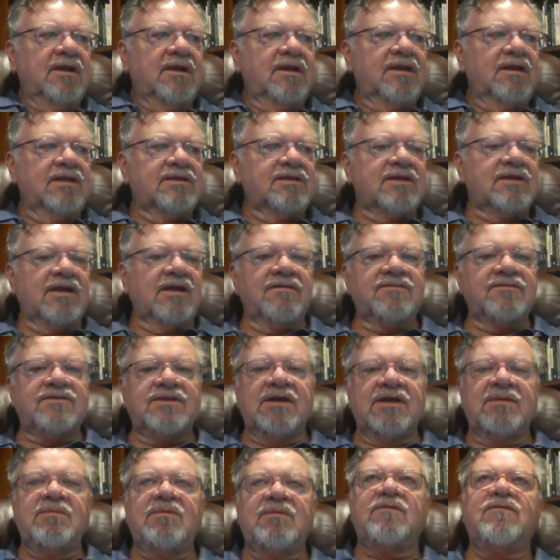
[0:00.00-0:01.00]
And as I've
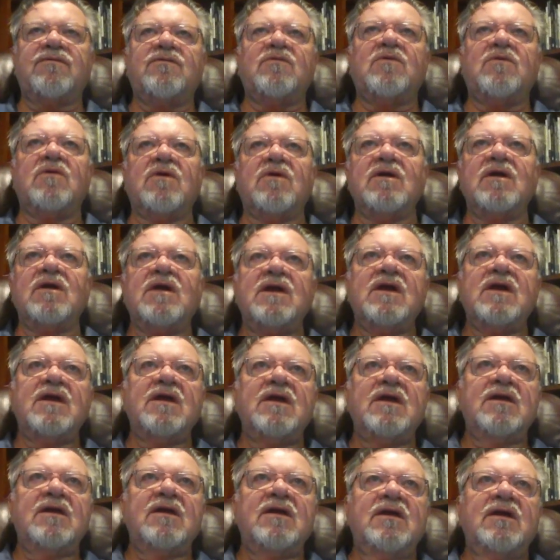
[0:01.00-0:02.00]
said before,
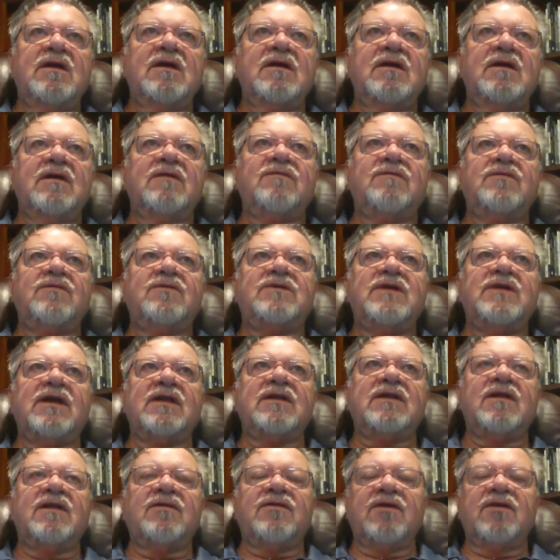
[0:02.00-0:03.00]
if you
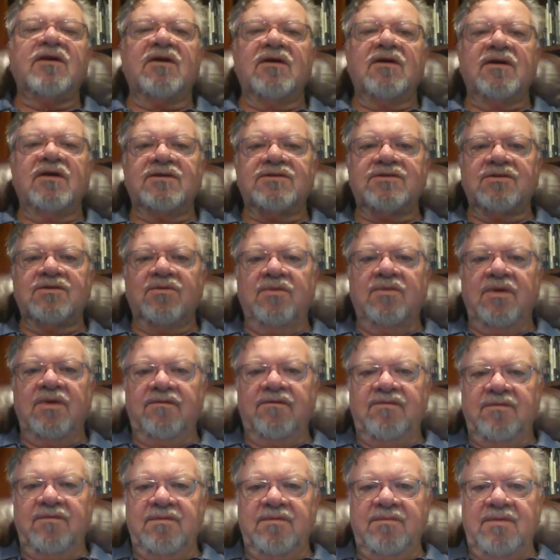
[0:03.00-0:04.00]
take nothing else away
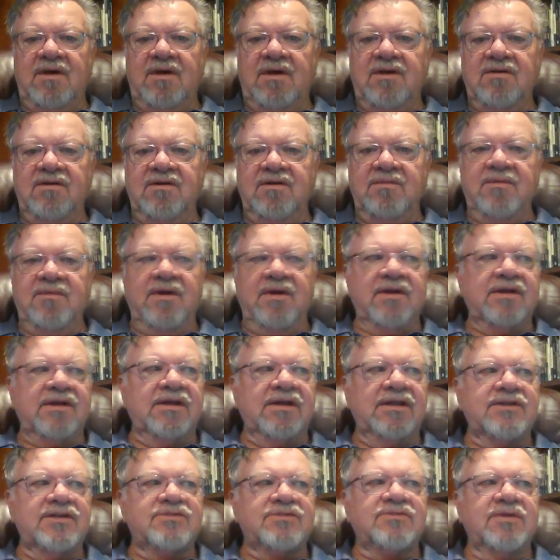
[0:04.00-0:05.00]
from modern
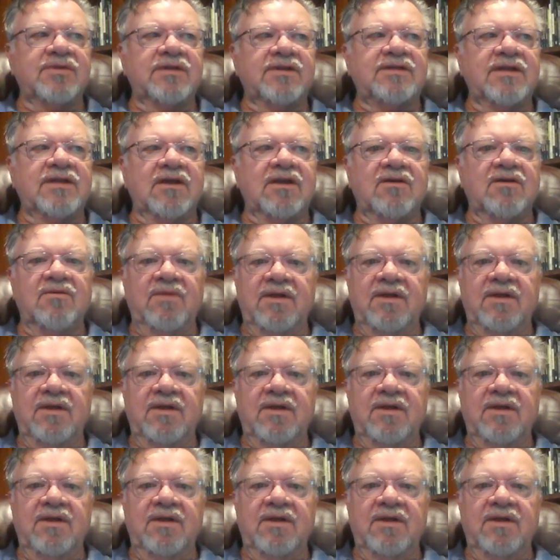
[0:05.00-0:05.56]
American history, take